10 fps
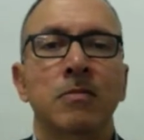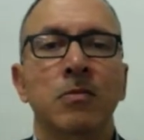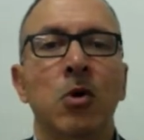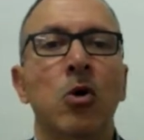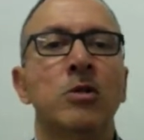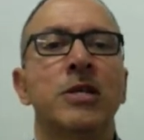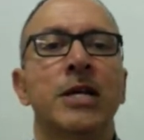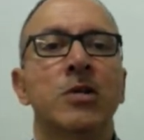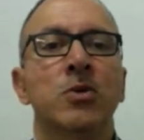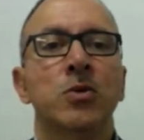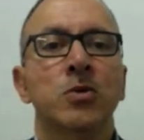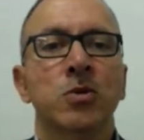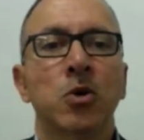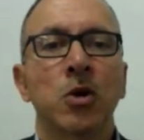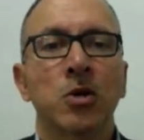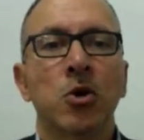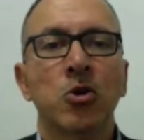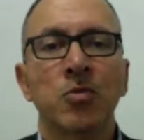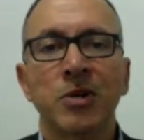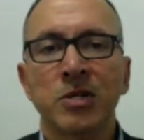all telco
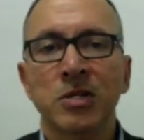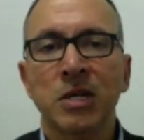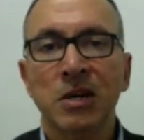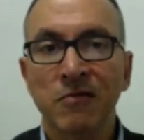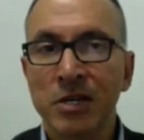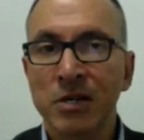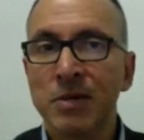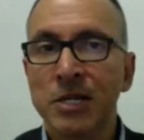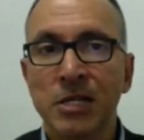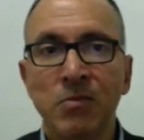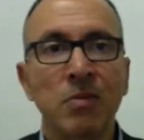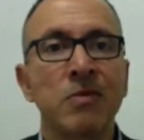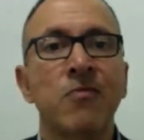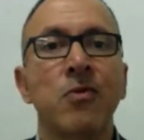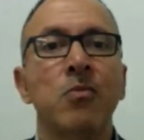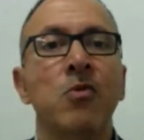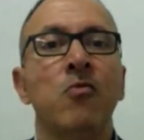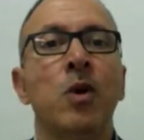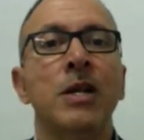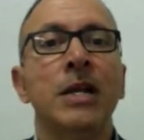occupations are available at the moment for
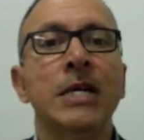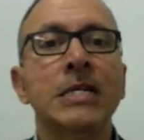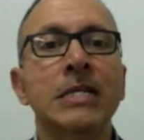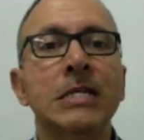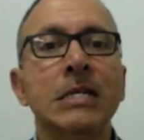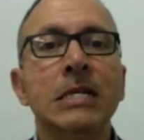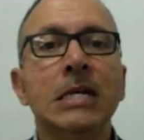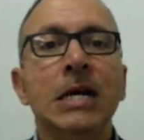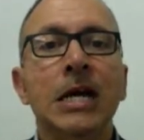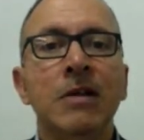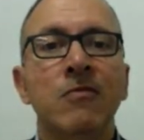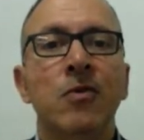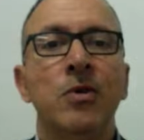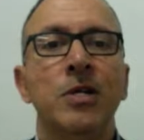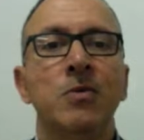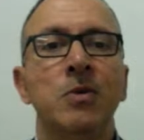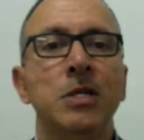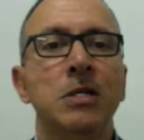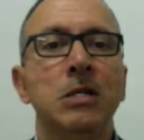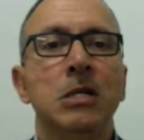both 190 and
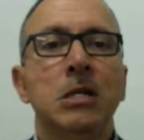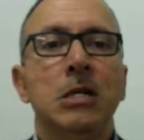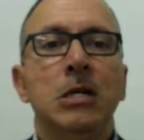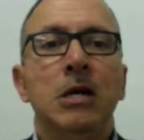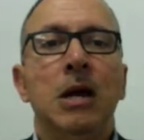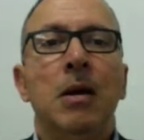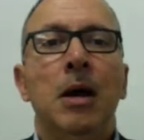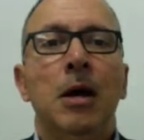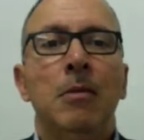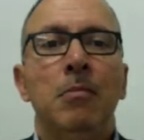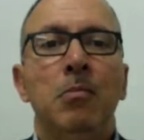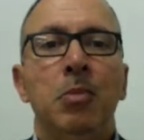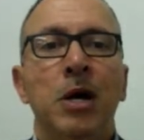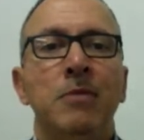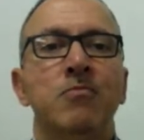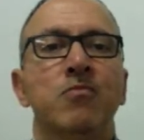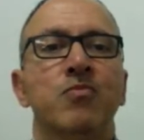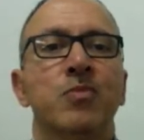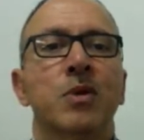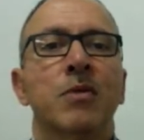491. But
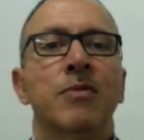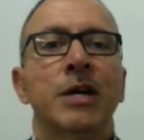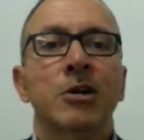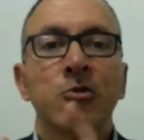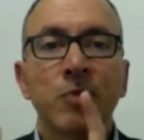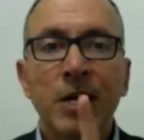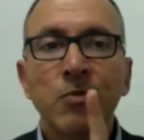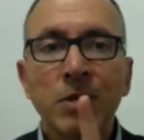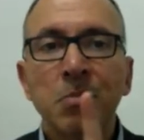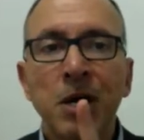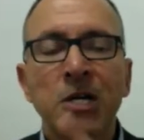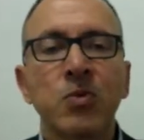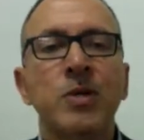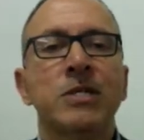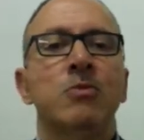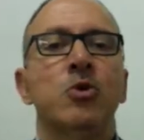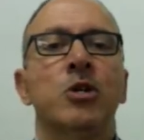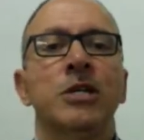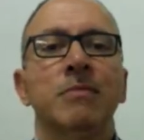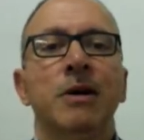there are graduate pathways I'm
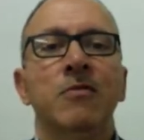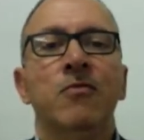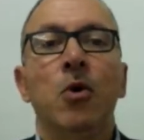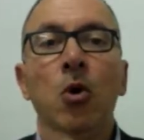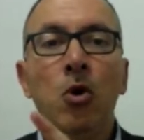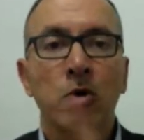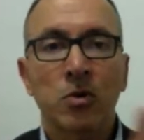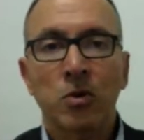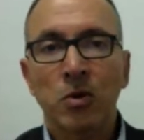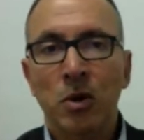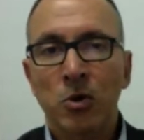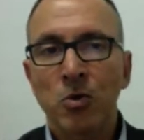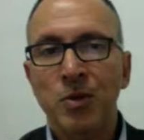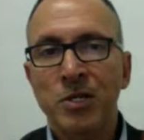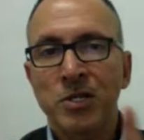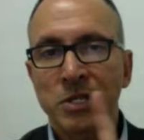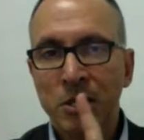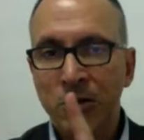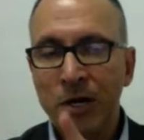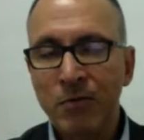talking about for all occupations. There are
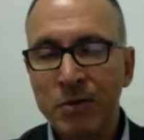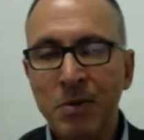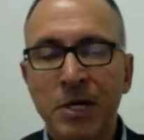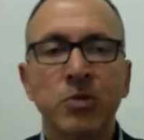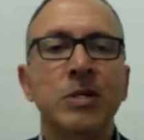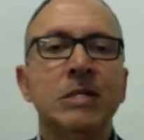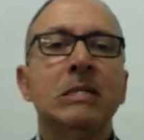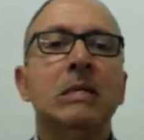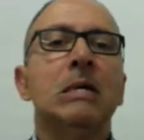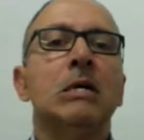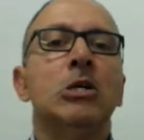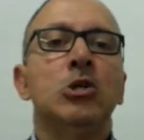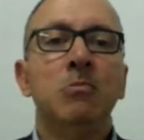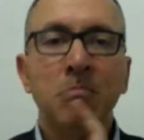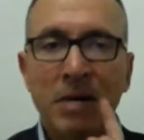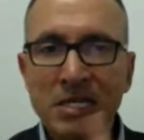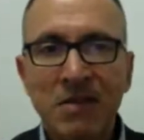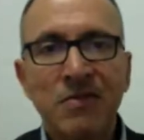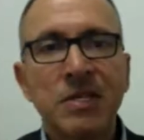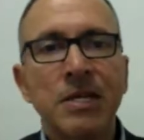graduate pathways. You must
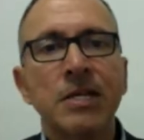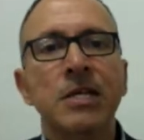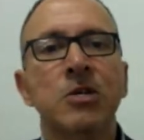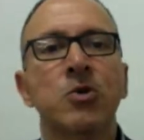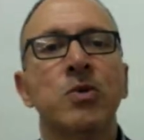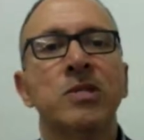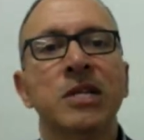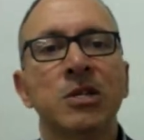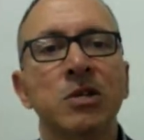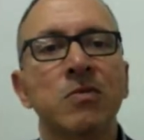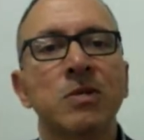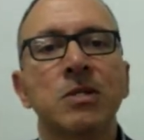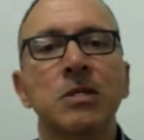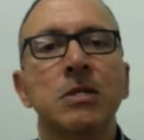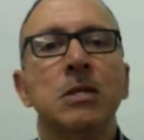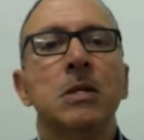have studied in a Queensland university.